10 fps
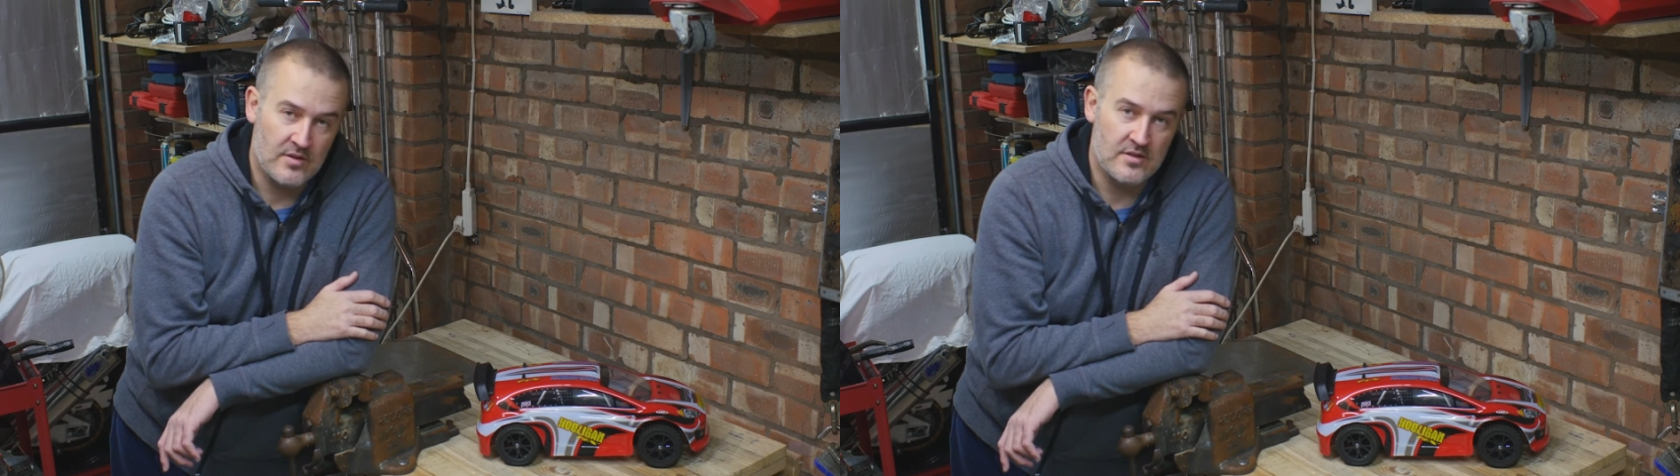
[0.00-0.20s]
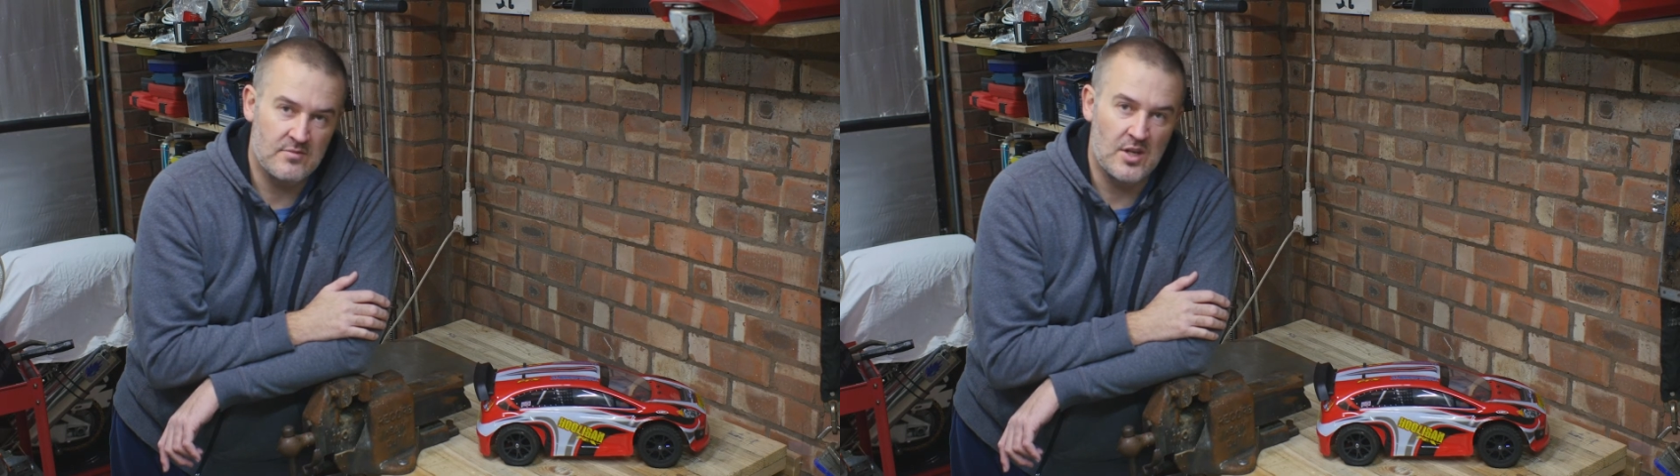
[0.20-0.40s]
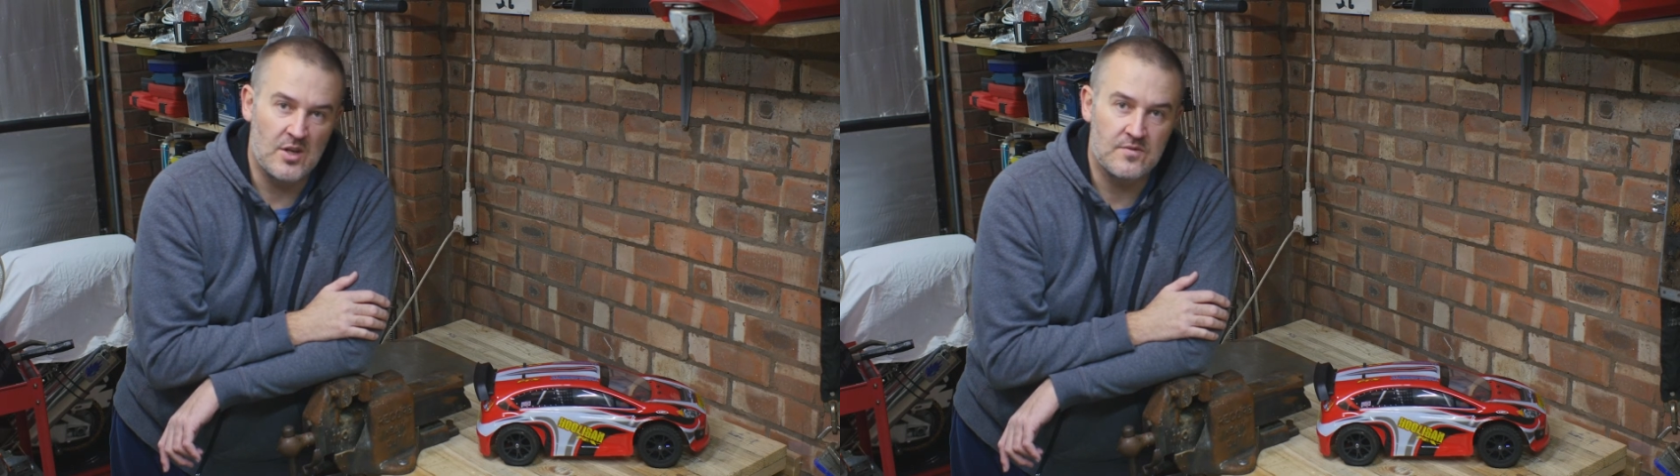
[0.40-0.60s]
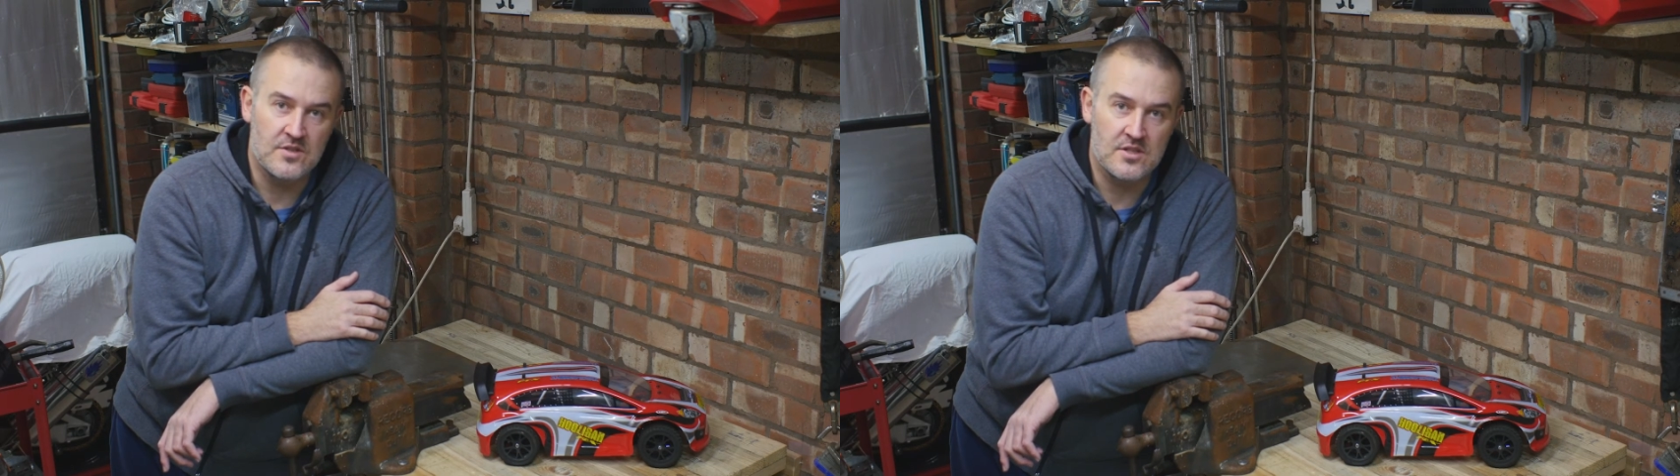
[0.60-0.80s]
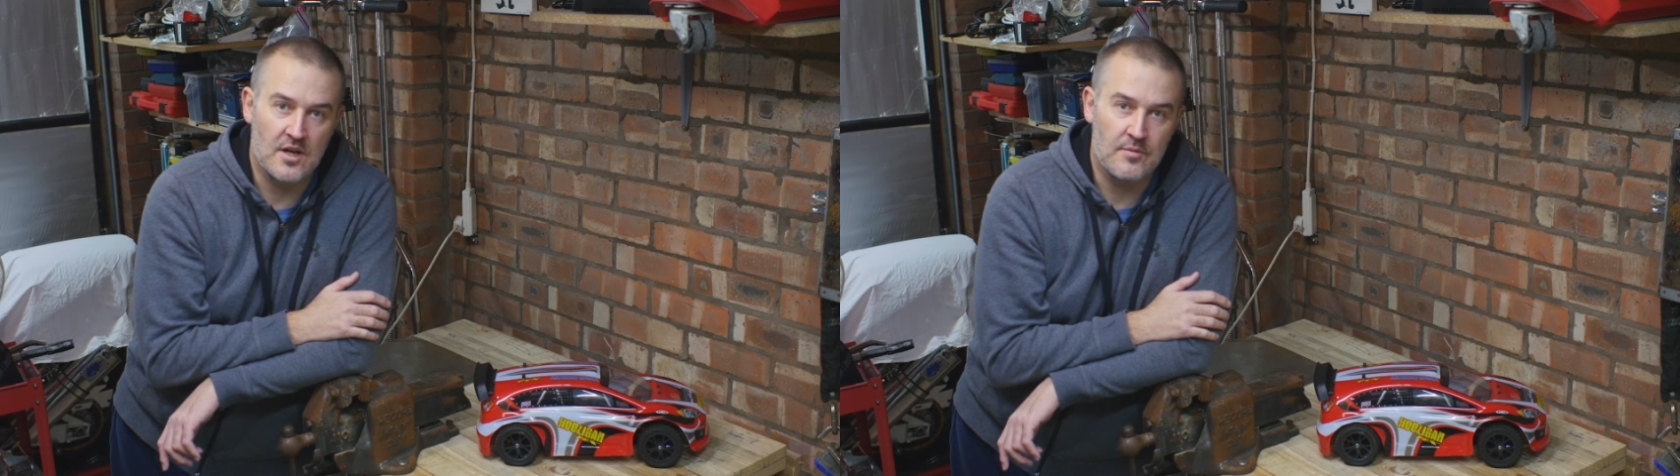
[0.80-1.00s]
It was enough to
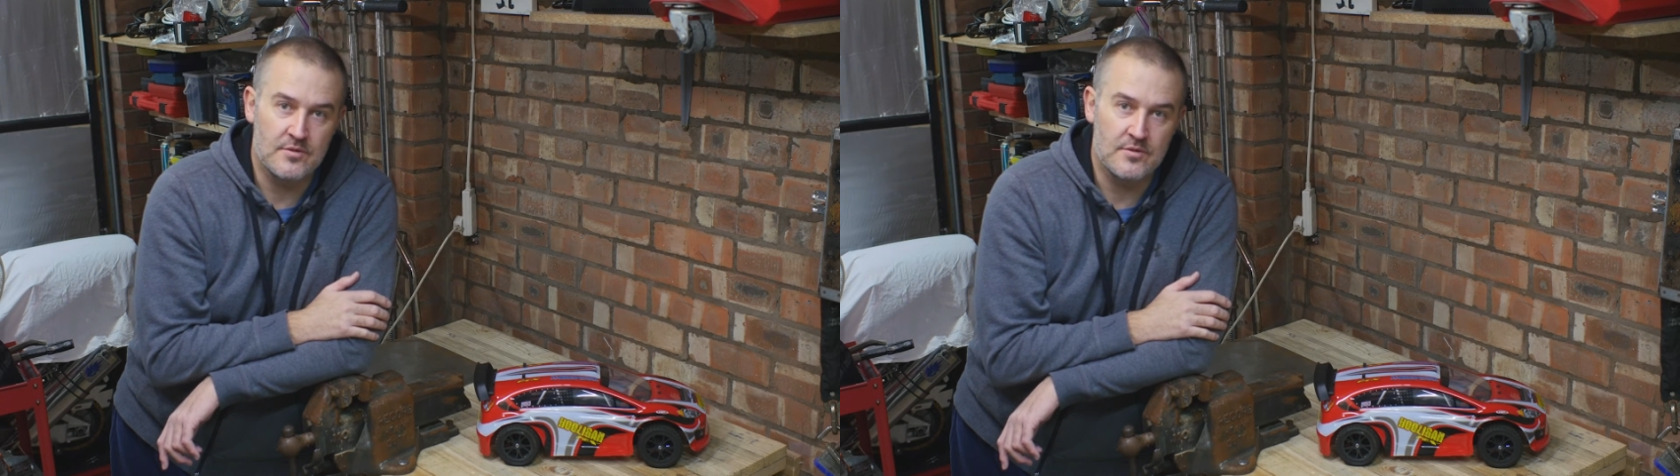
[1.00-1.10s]
stop